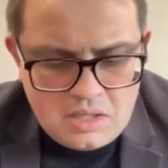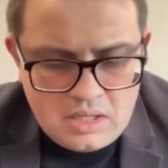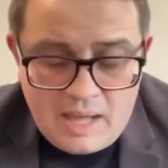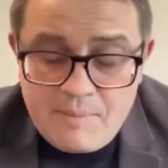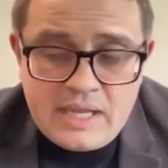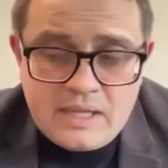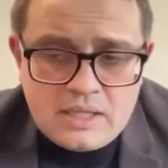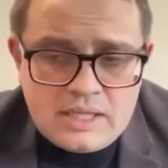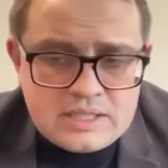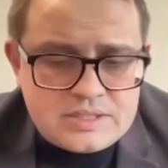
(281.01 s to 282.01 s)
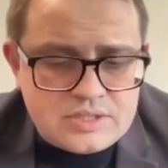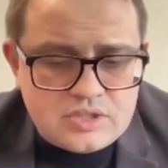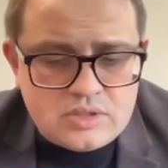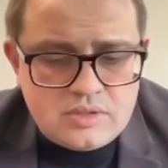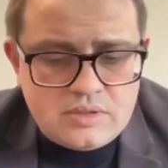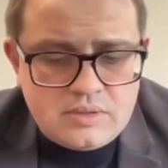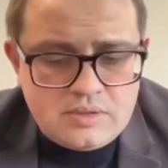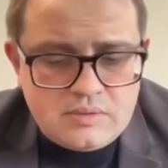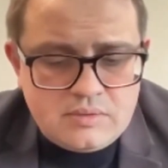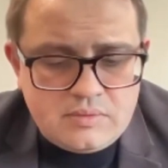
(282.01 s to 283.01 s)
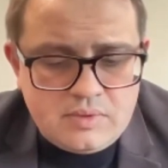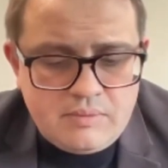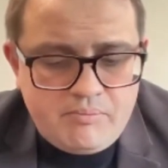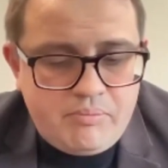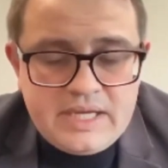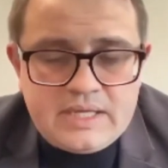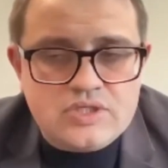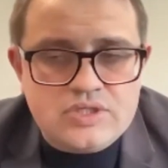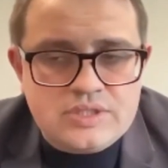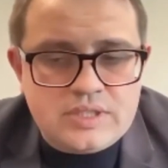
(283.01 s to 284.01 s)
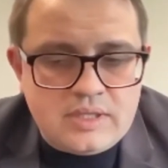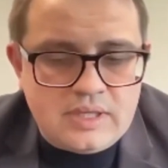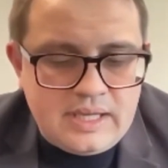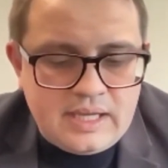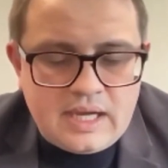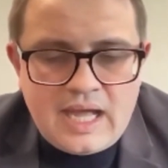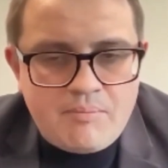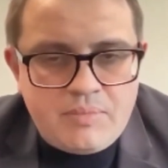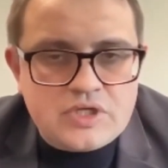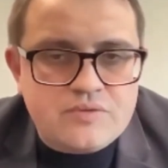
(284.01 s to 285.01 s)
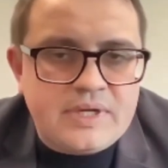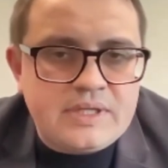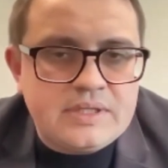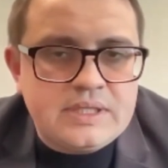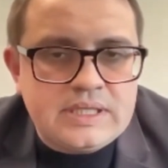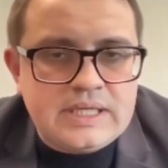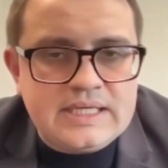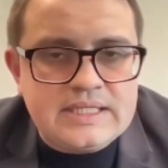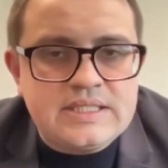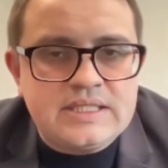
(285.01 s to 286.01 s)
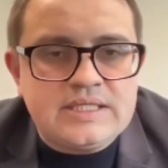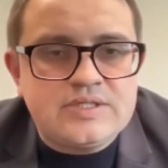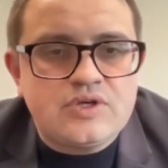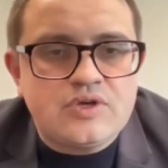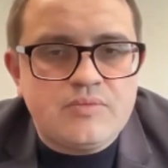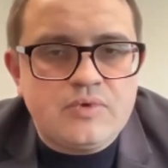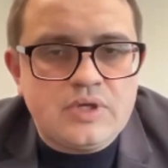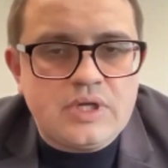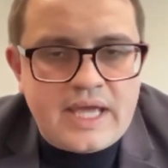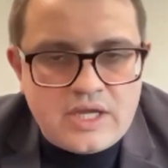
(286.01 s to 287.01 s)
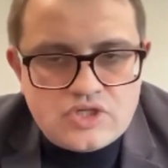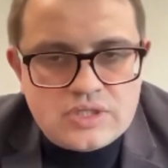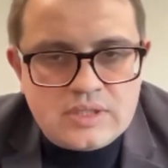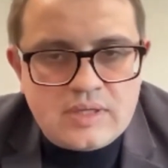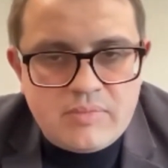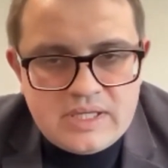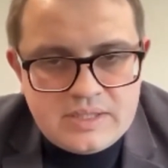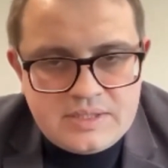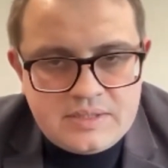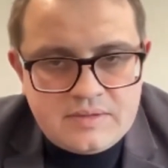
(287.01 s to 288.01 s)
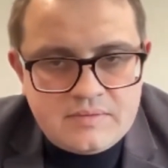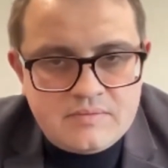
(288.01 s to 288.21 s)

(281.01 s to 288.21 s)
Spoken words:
I mean, his biggest accomplishment is his communication ability